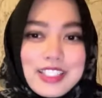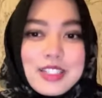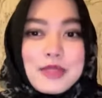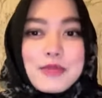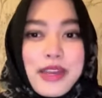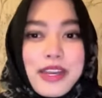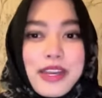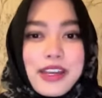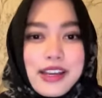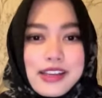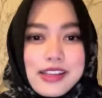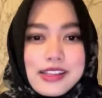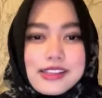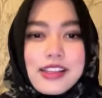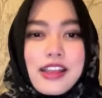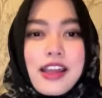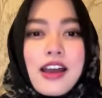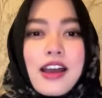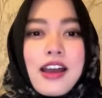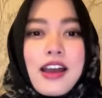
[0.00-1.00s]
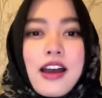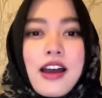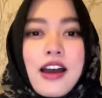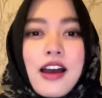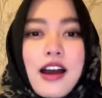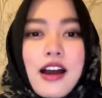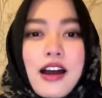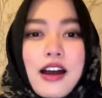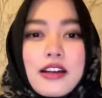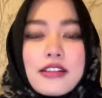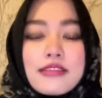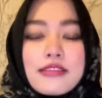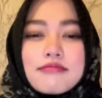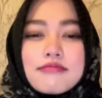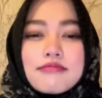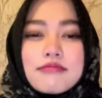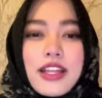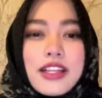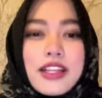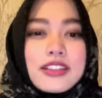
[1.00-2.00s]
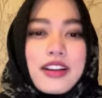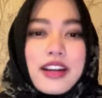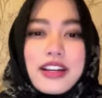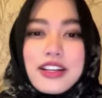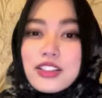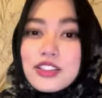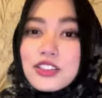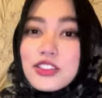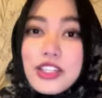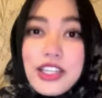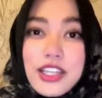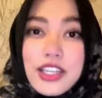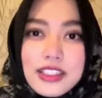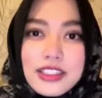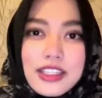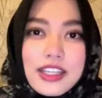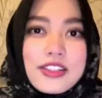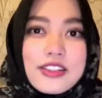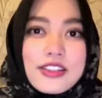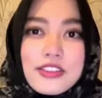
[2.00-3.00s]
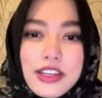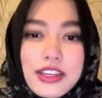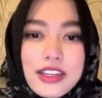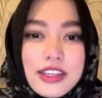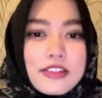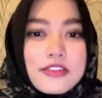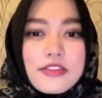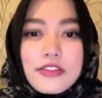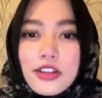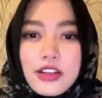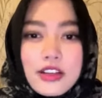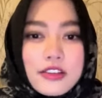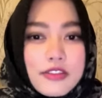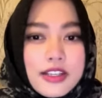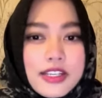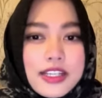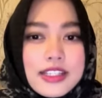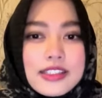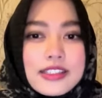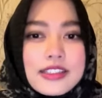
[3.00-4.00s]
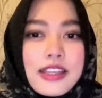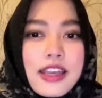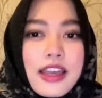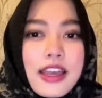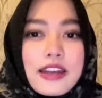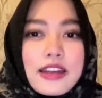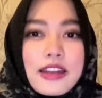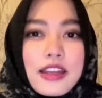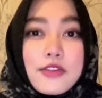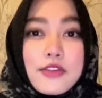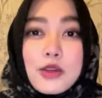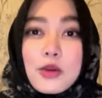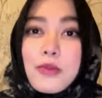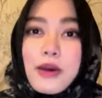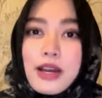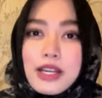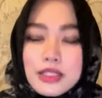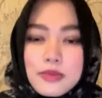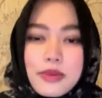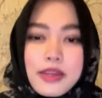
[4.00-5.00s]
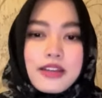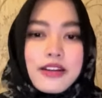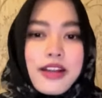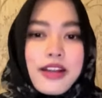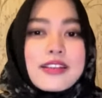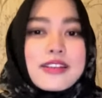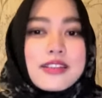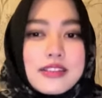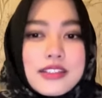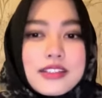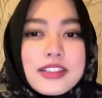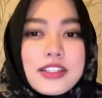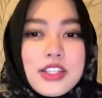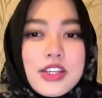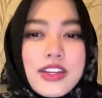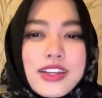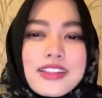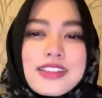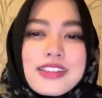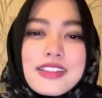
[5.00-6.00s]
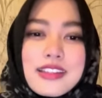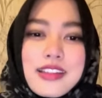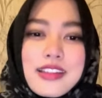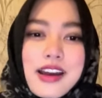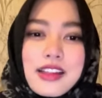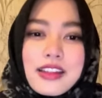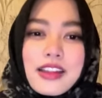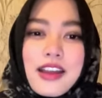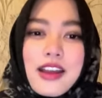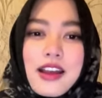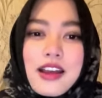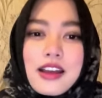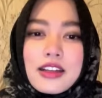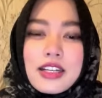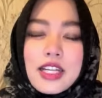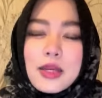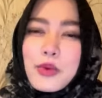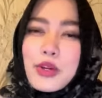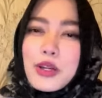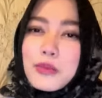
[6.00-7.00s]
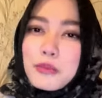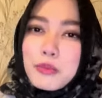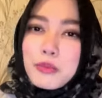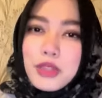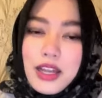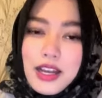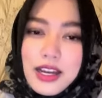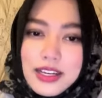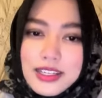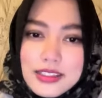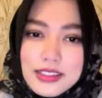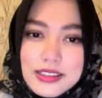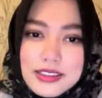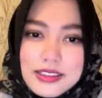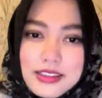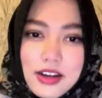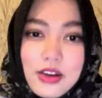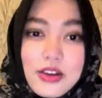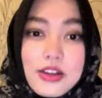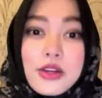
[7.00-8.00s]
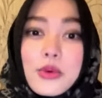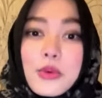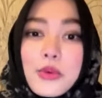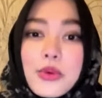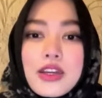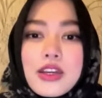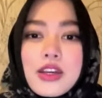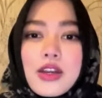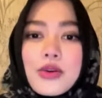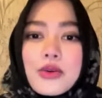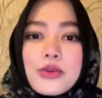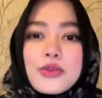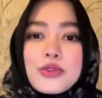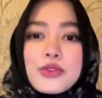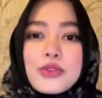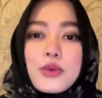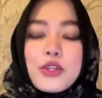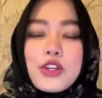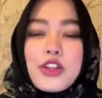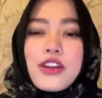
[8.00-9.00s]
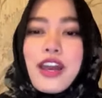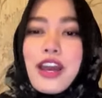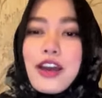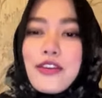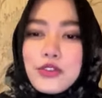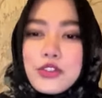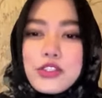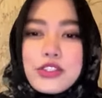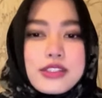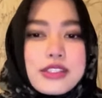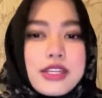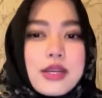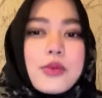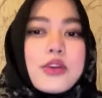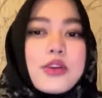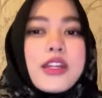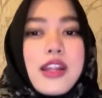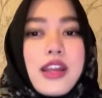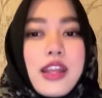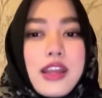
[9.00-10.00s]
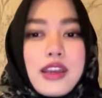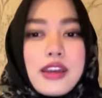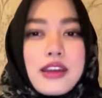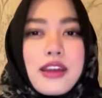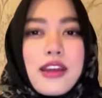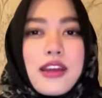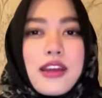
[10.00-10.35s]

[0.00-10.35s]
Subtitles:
respect us. They try not to eat and drink in front of us. And if you pass by a restaurant, you can see that they put up blinds on the windows so we don't have to see someone eating.